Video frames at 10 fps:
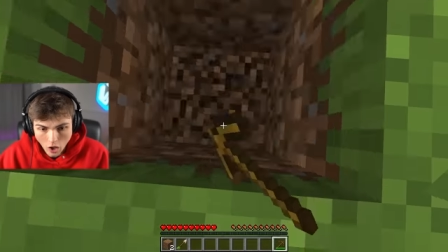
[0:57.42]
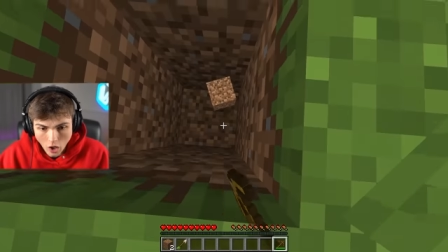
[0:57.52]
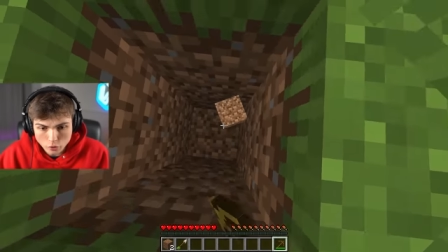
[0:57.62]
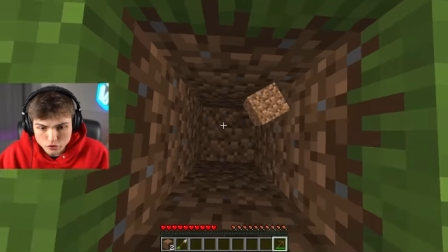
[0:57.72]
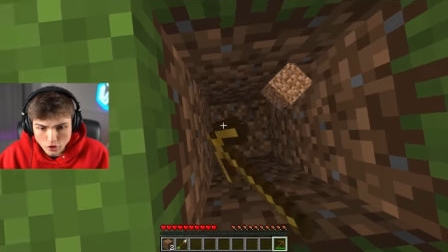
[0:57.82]

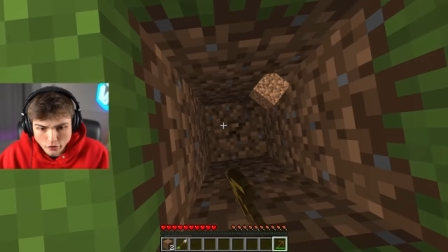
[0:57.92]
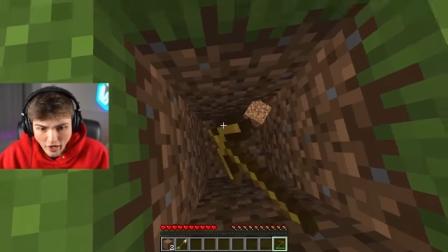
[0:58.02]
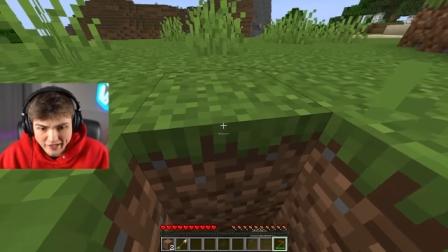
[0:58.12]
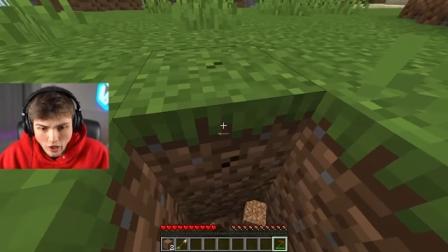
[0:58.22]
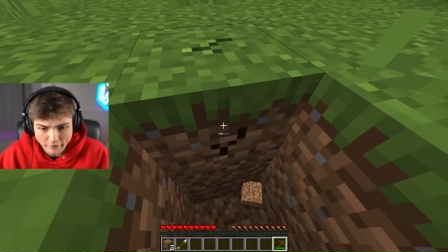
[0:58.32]
Oh, dude,
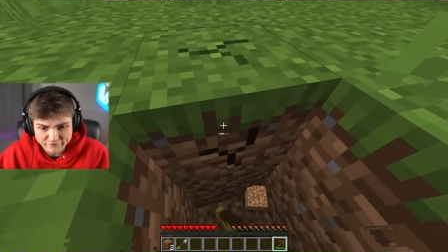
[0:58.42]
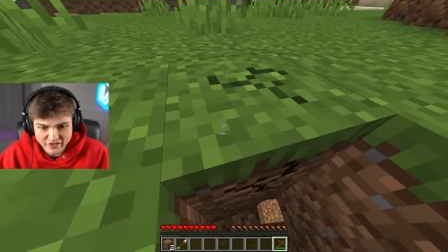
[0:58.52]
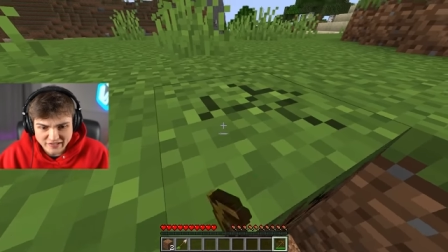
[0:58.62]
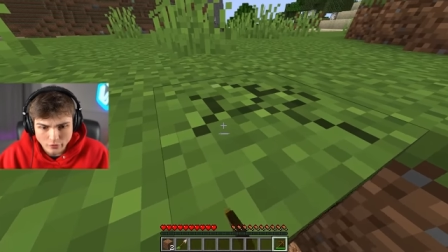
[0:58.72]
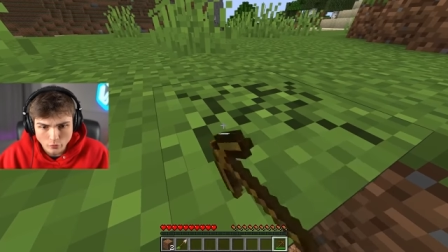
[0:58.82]
I can't
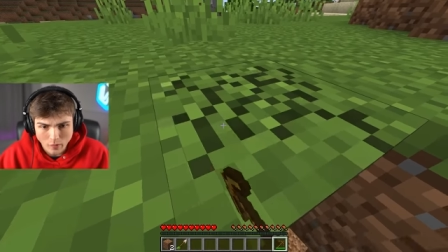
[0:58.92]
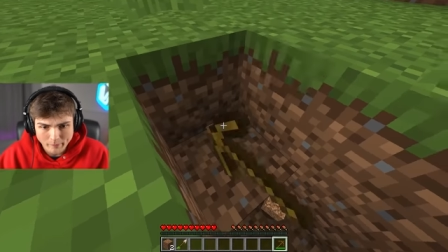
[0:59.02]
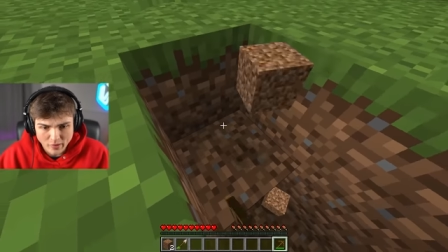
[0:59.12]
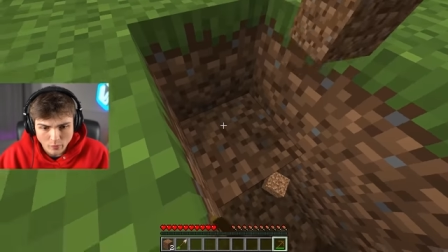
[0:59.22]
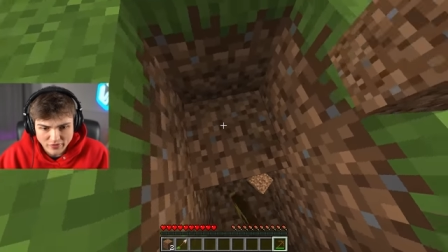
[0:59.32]
fit down a one
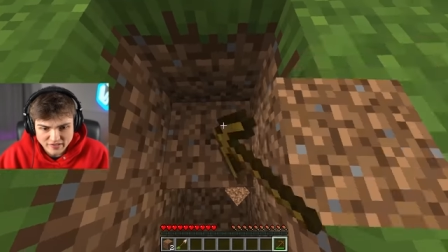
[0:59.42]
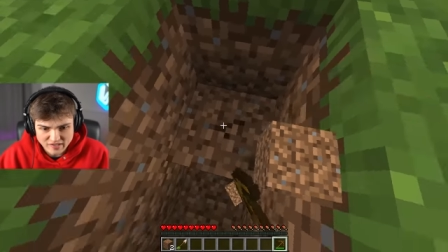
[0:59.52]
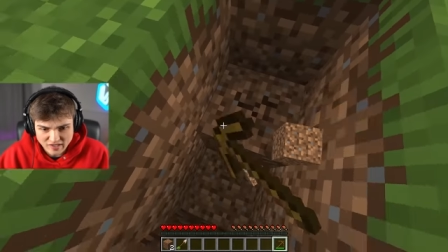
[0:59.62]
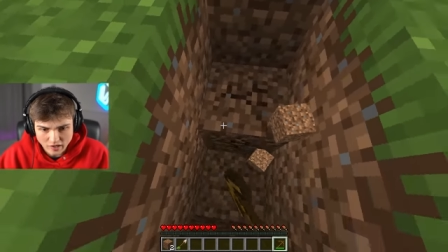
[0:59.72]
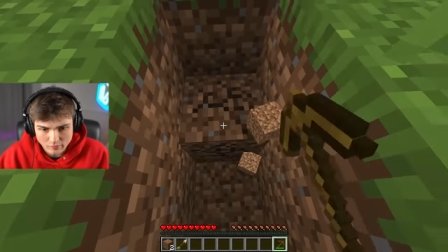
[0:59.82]
by one. This is terrible